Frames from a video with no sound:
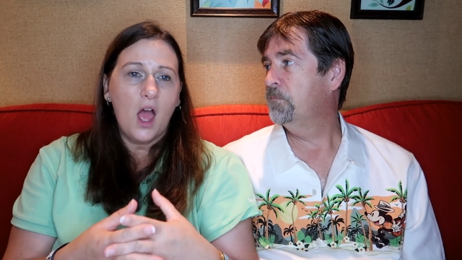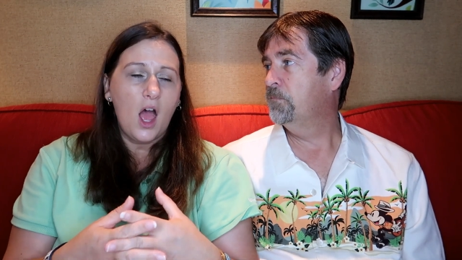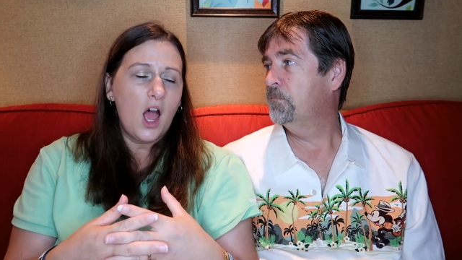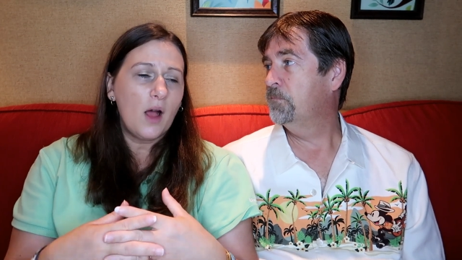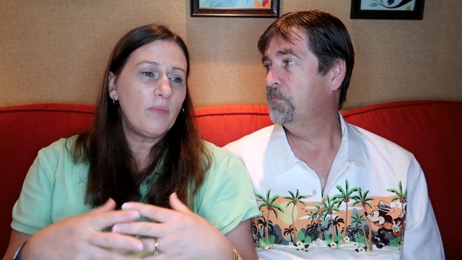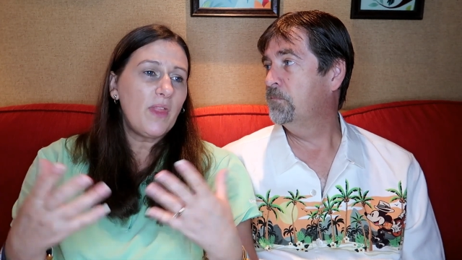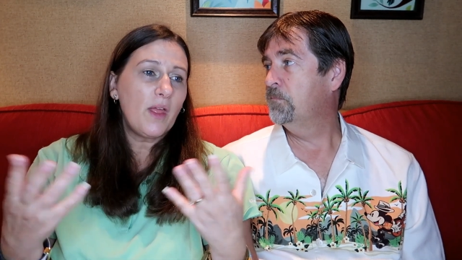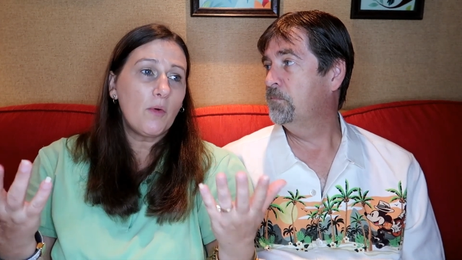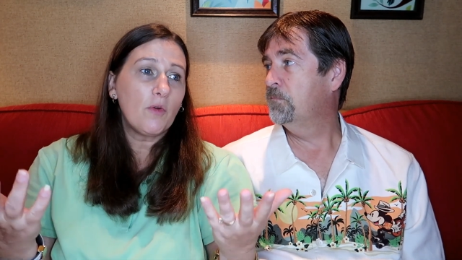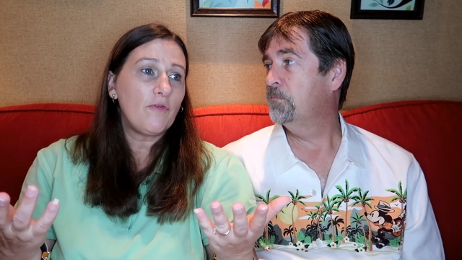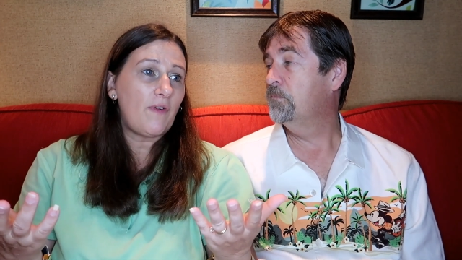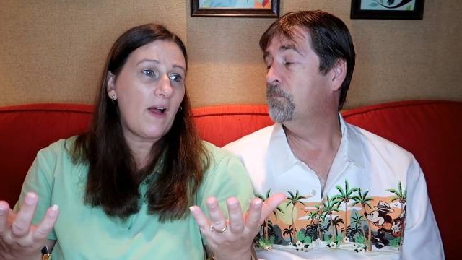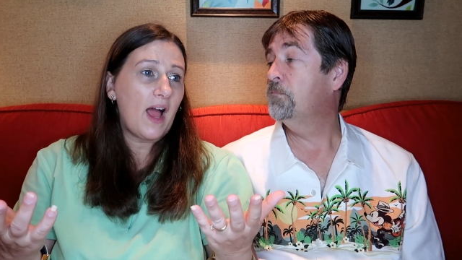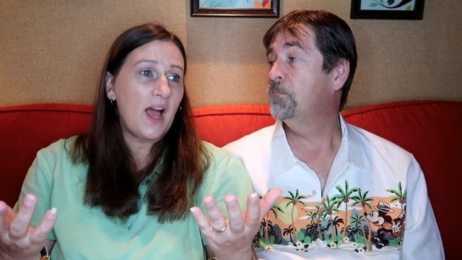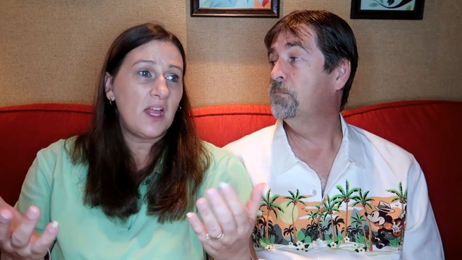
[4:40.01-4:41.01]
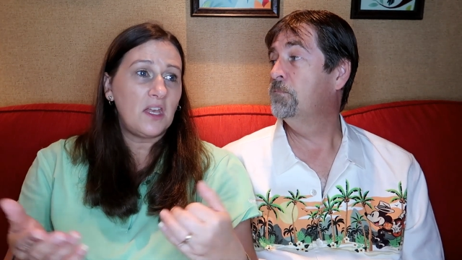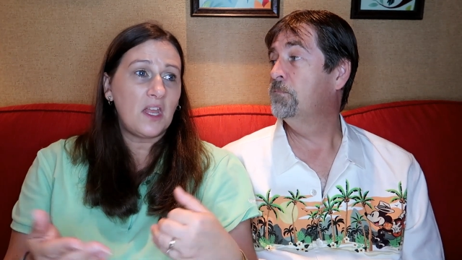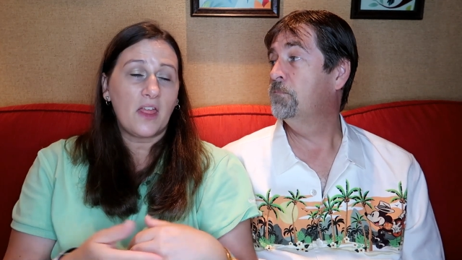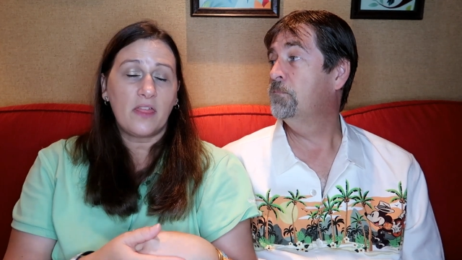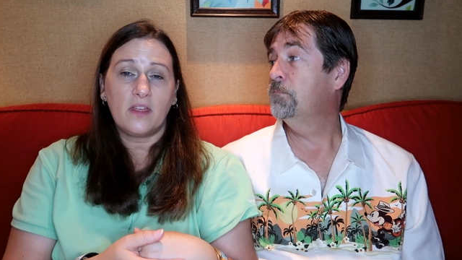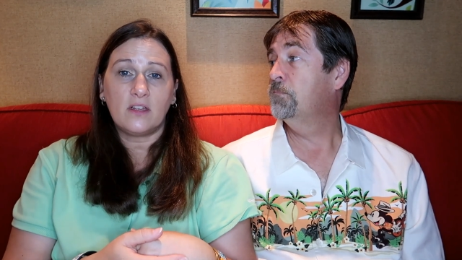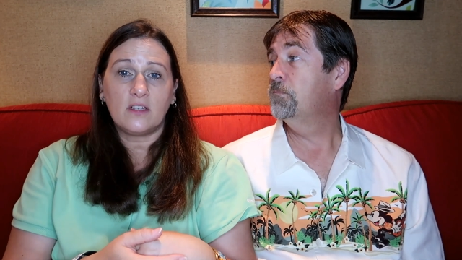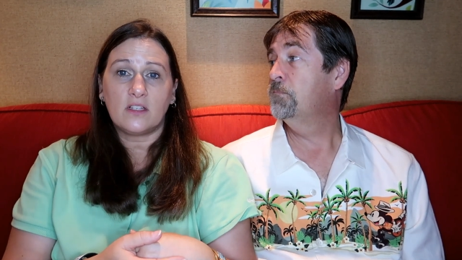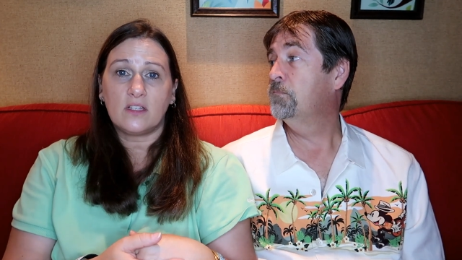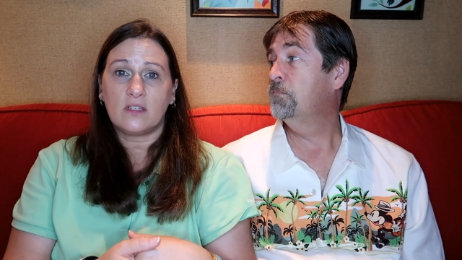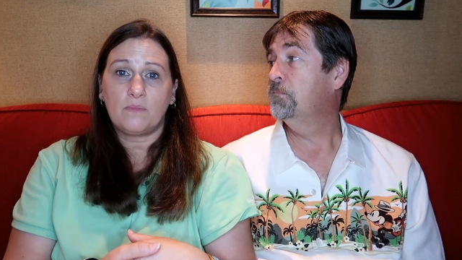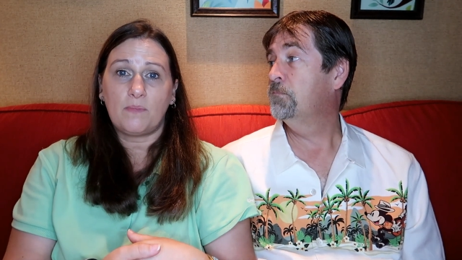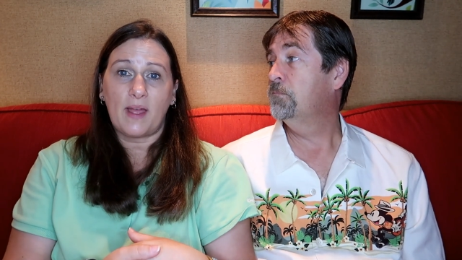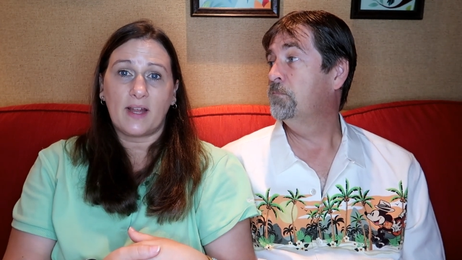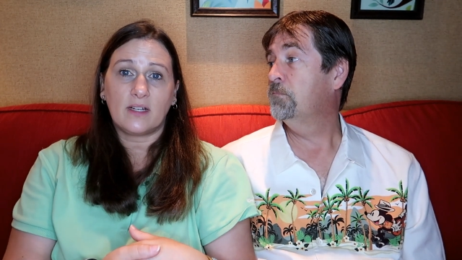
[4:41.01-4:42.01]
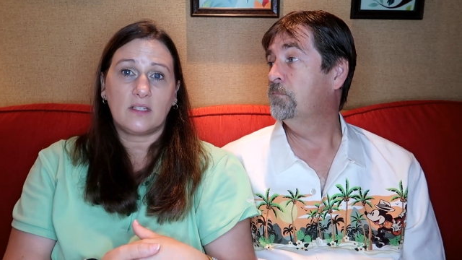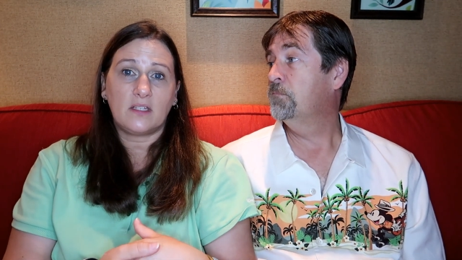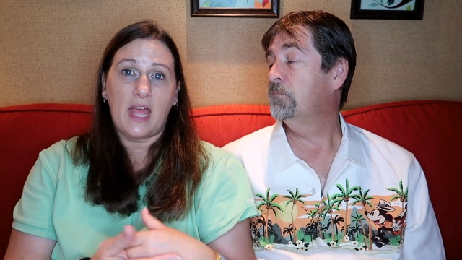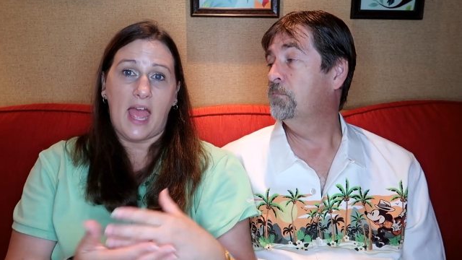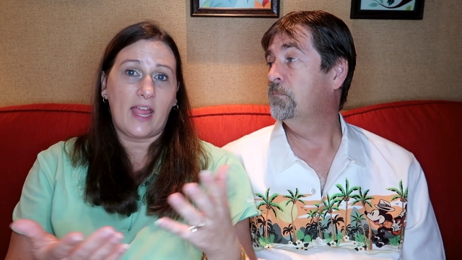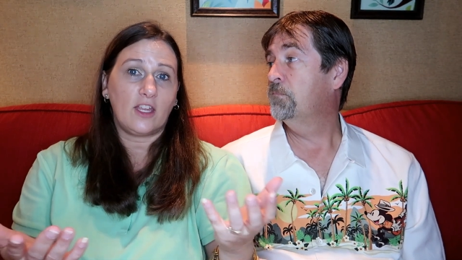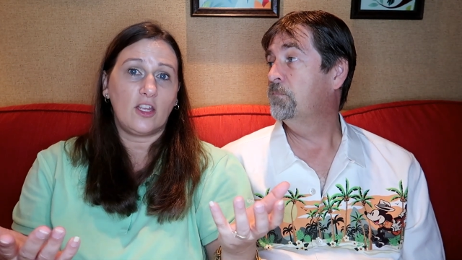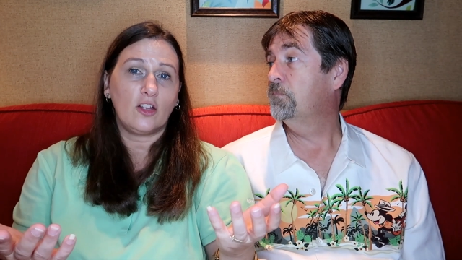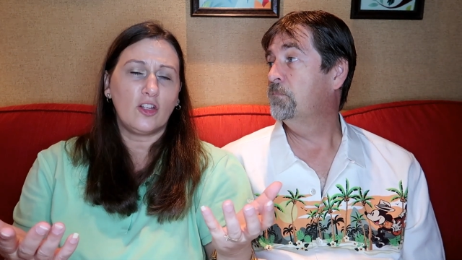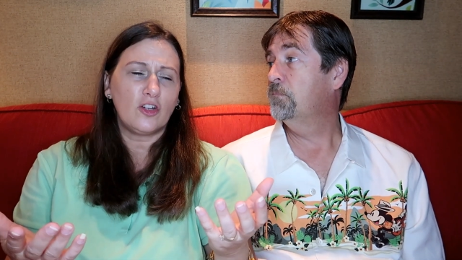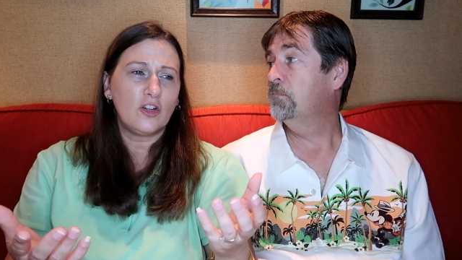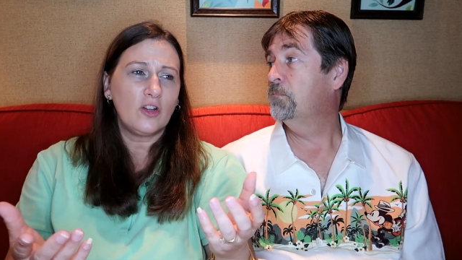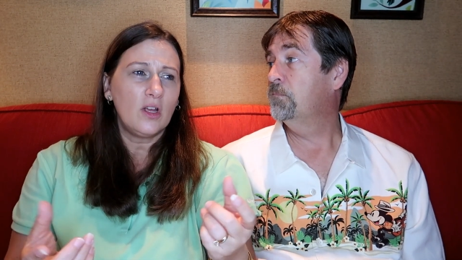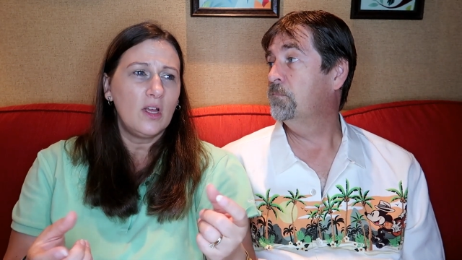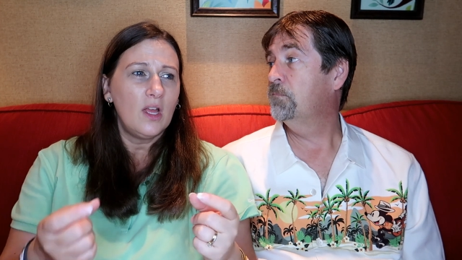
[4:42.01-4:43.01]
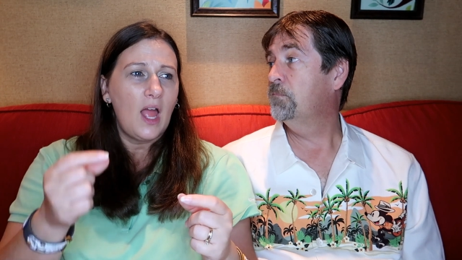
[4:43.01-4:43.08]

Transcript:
Speaker 1: um, they were fine, nothing spectacular.